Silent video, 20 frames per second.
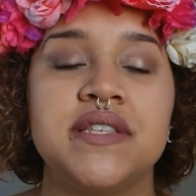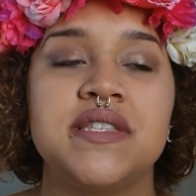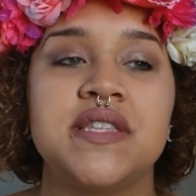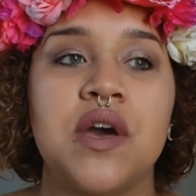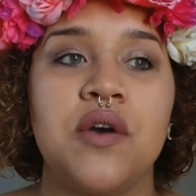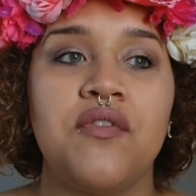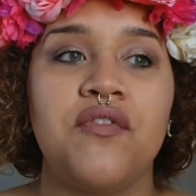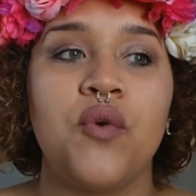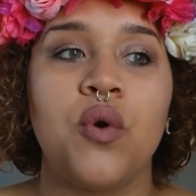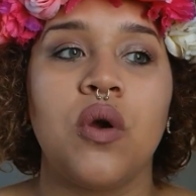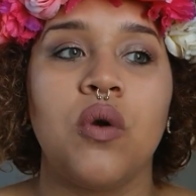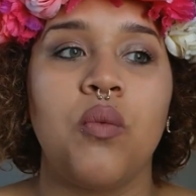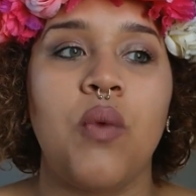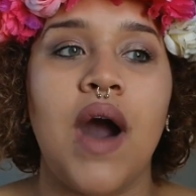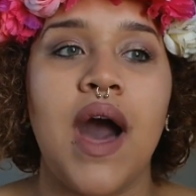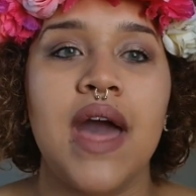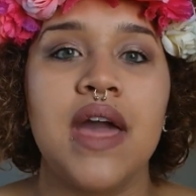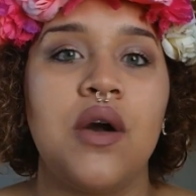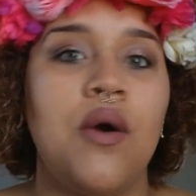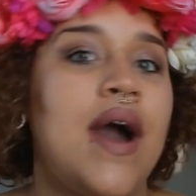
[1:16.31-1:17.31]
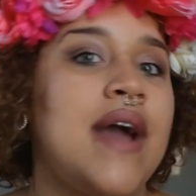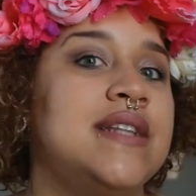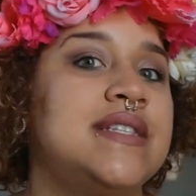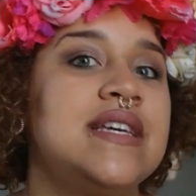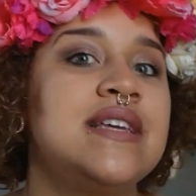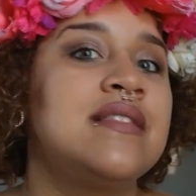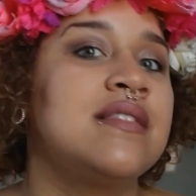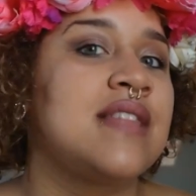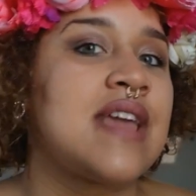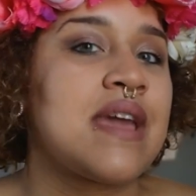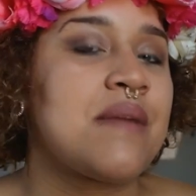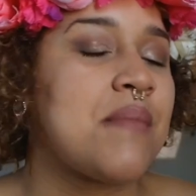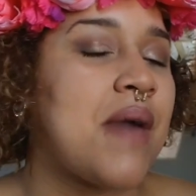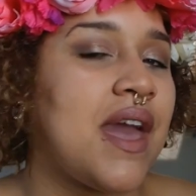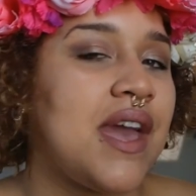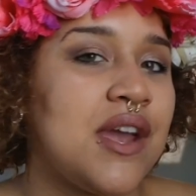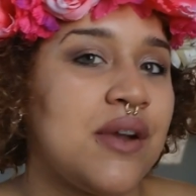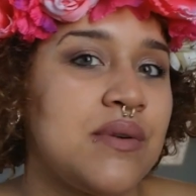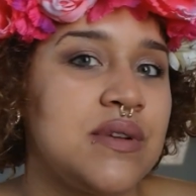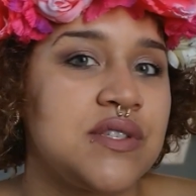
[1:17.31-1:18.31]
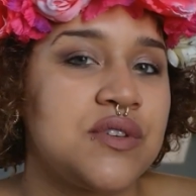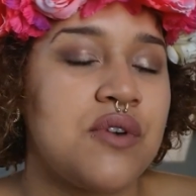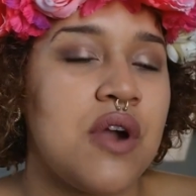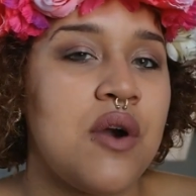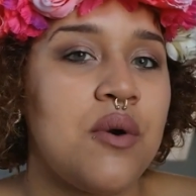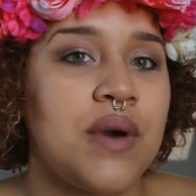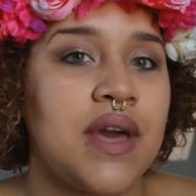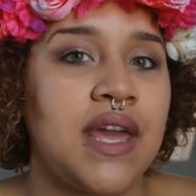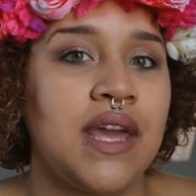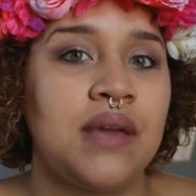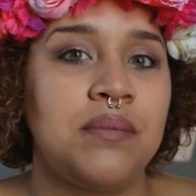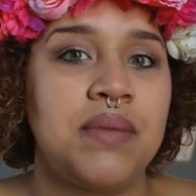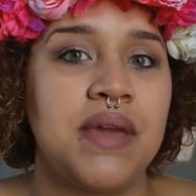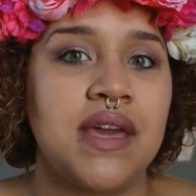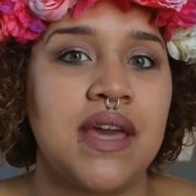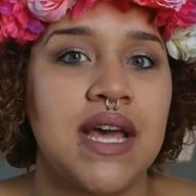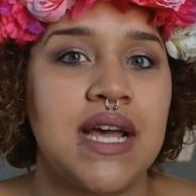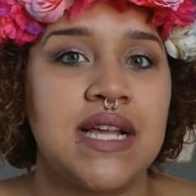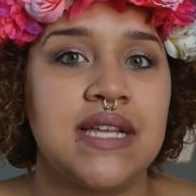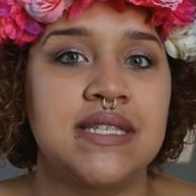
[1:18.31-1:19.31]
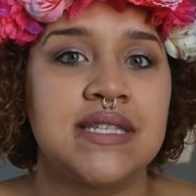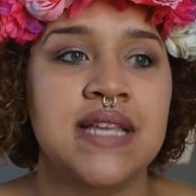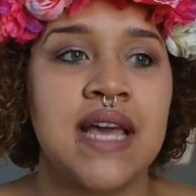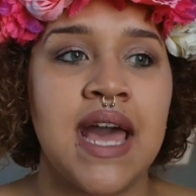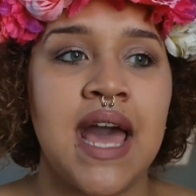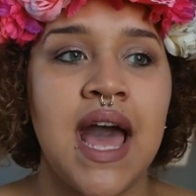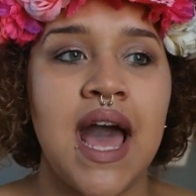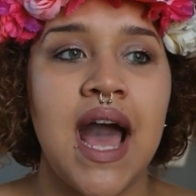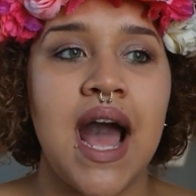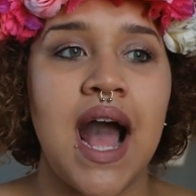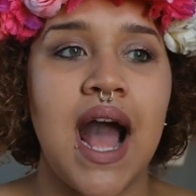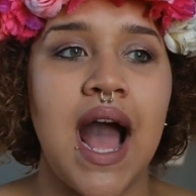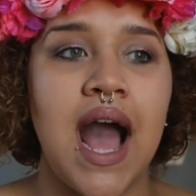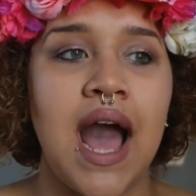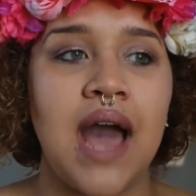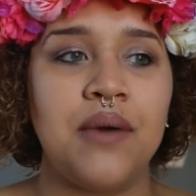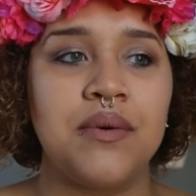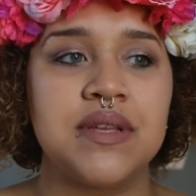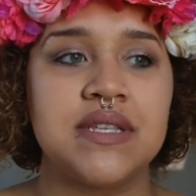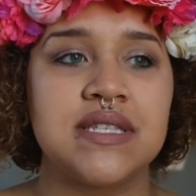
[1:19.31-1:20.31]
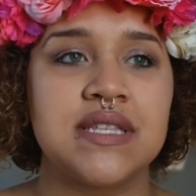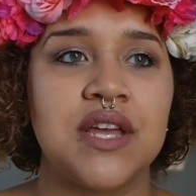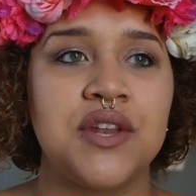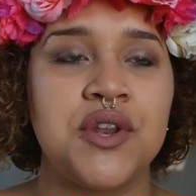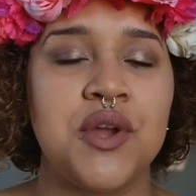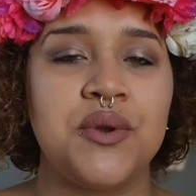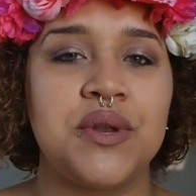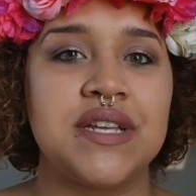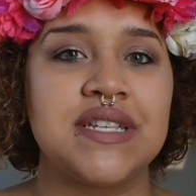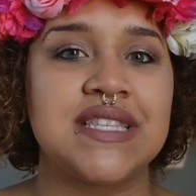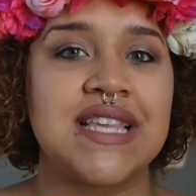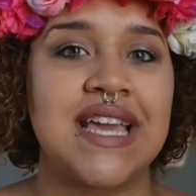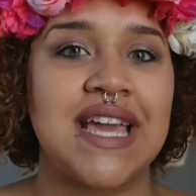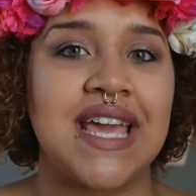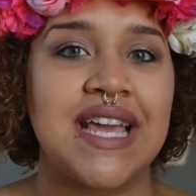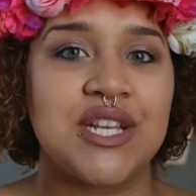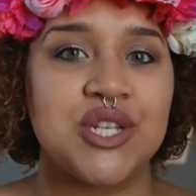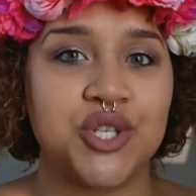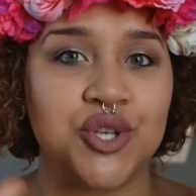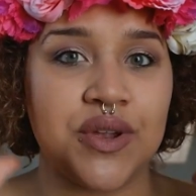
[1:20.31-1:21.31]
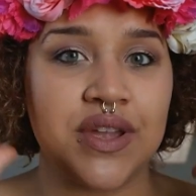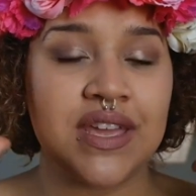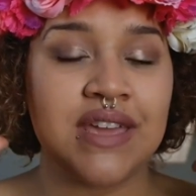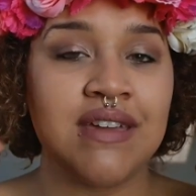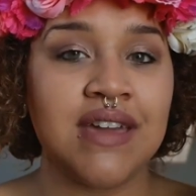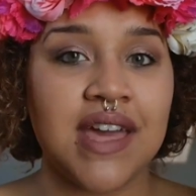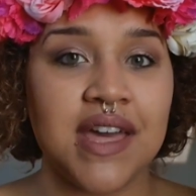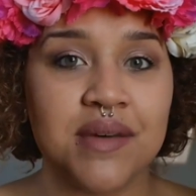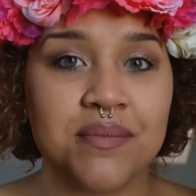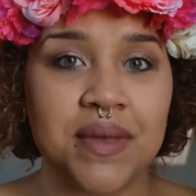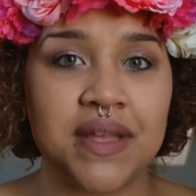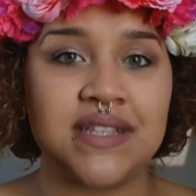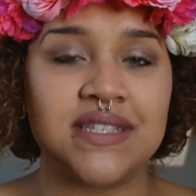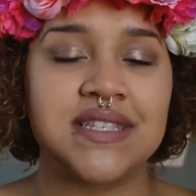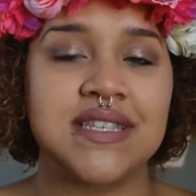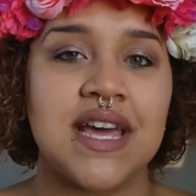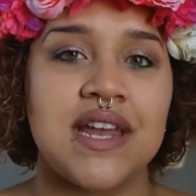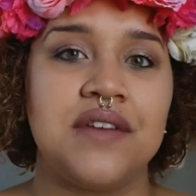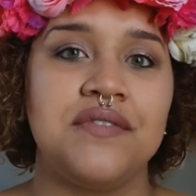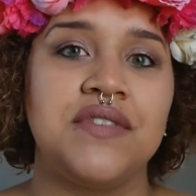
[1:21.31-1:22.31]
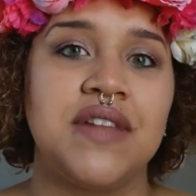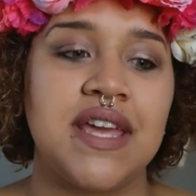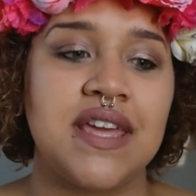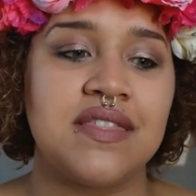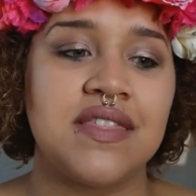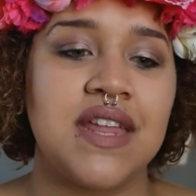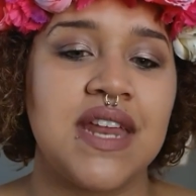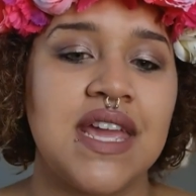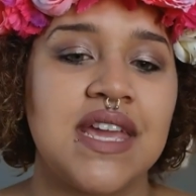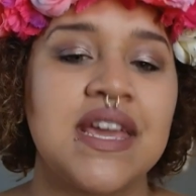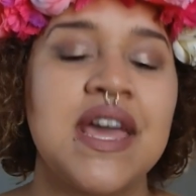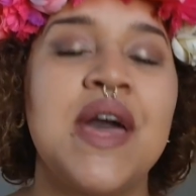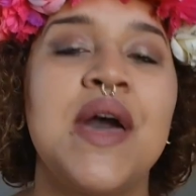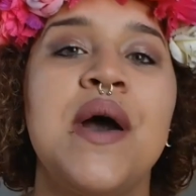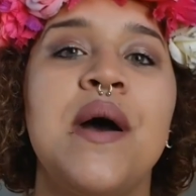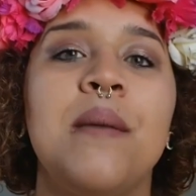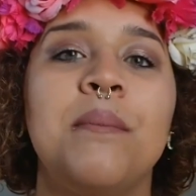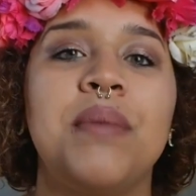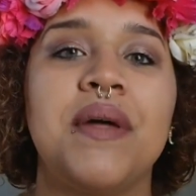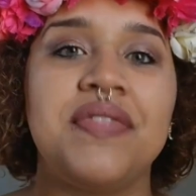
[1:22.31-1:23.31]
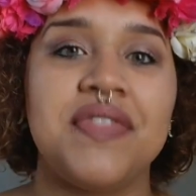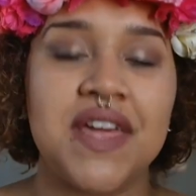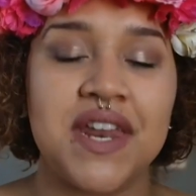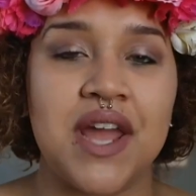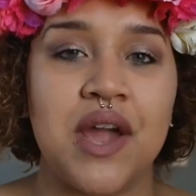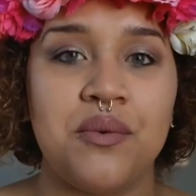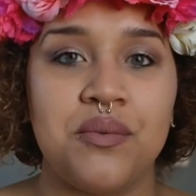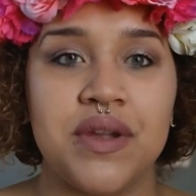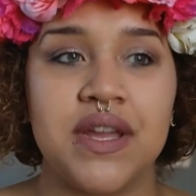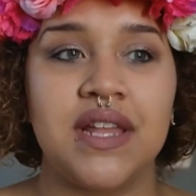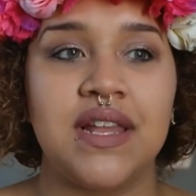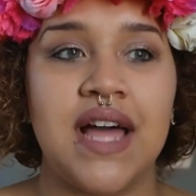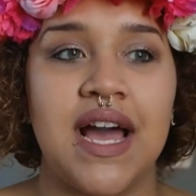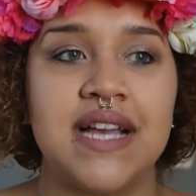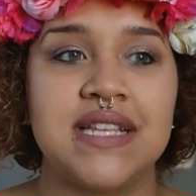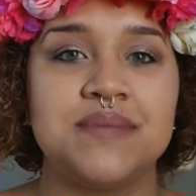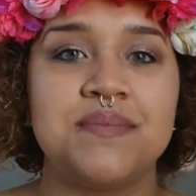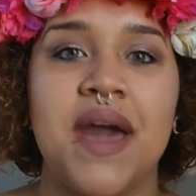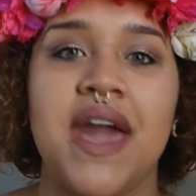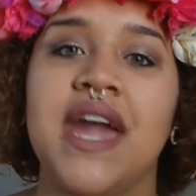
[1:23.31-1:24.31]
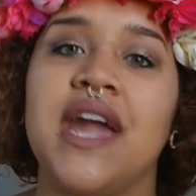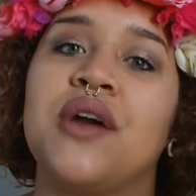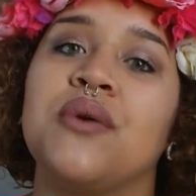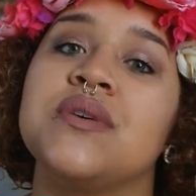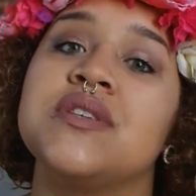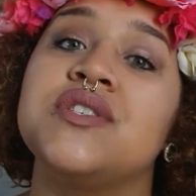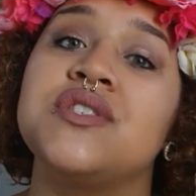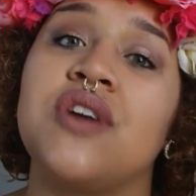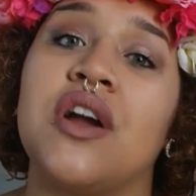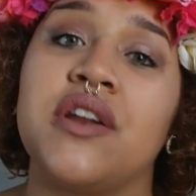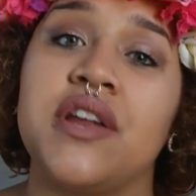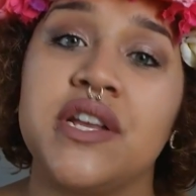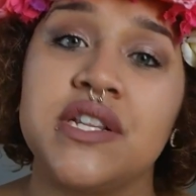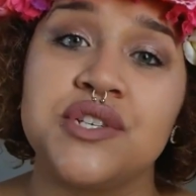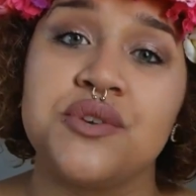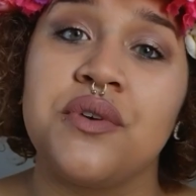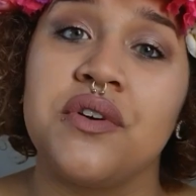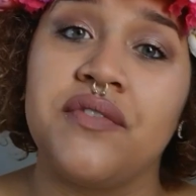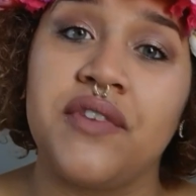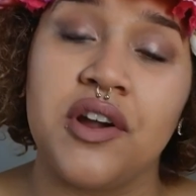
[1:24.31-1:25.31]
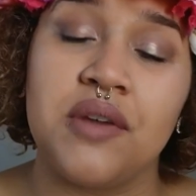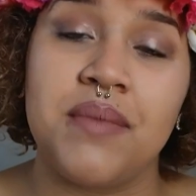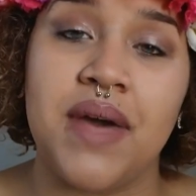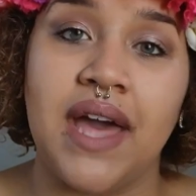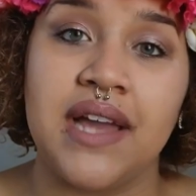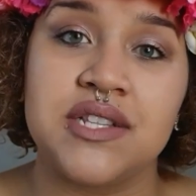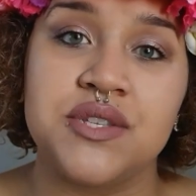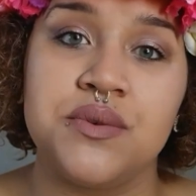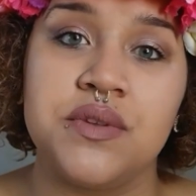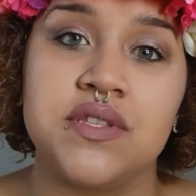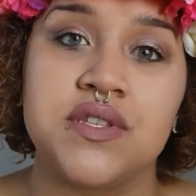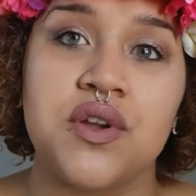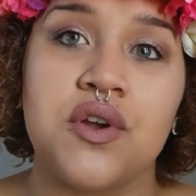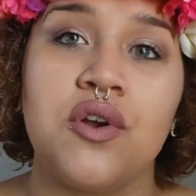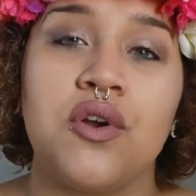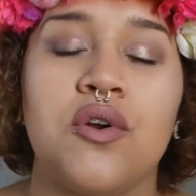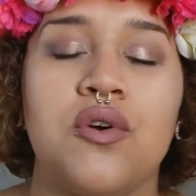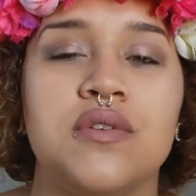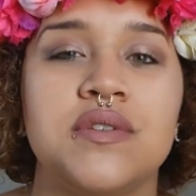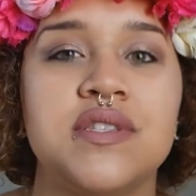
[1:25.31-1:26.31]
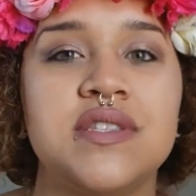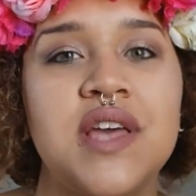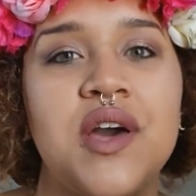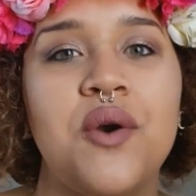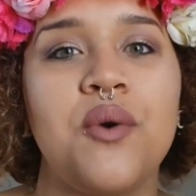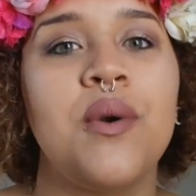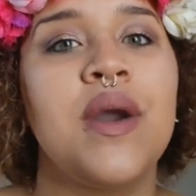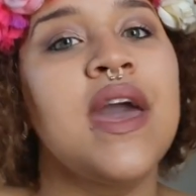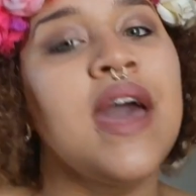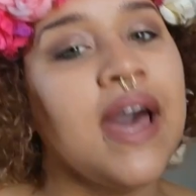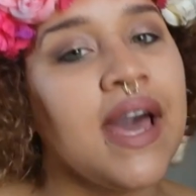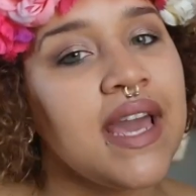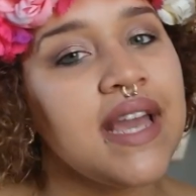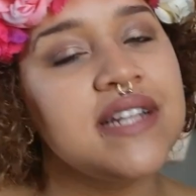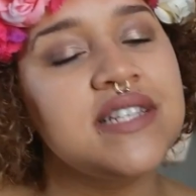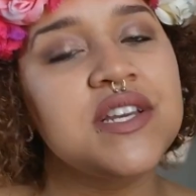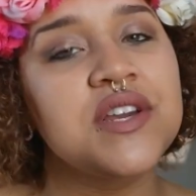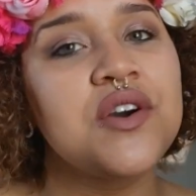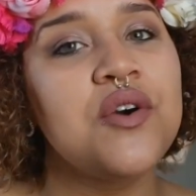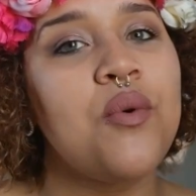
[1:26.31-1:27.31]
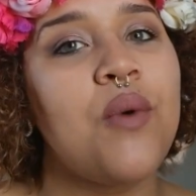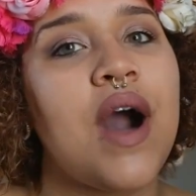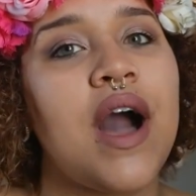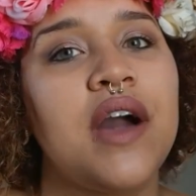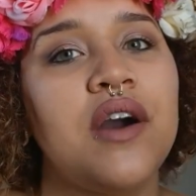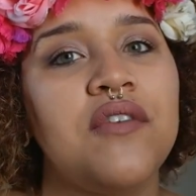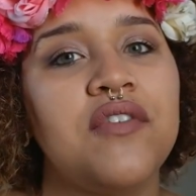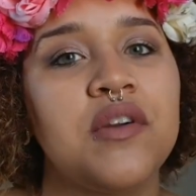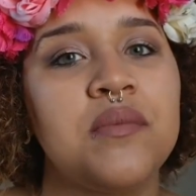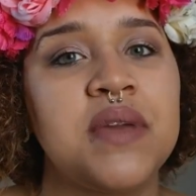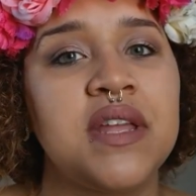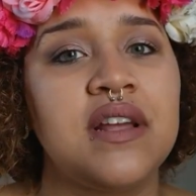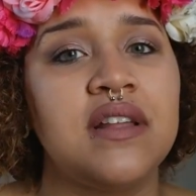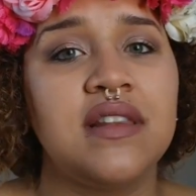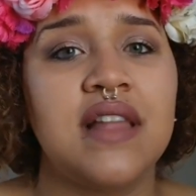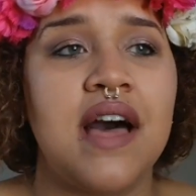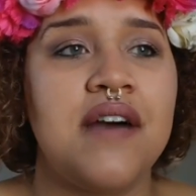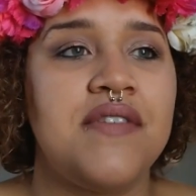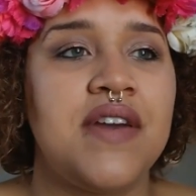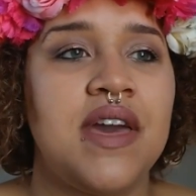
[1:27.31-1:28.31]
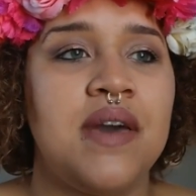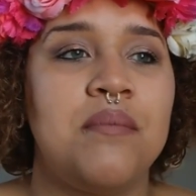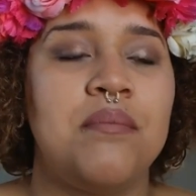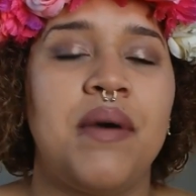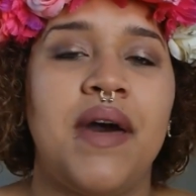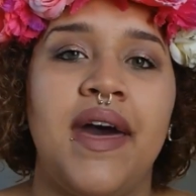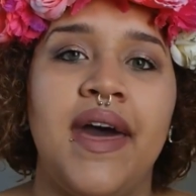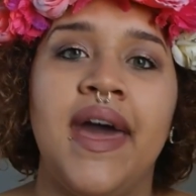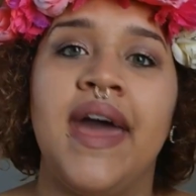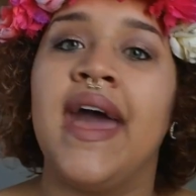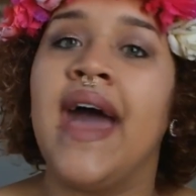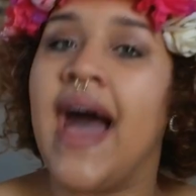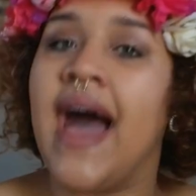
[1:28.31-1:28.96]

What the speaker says: So for a while I didn't think my hair was growing because I was noticing it shrinking up instead of lengthening, but then I realized my hair was starting to revert back to its curls. So it took a while for me to love it, but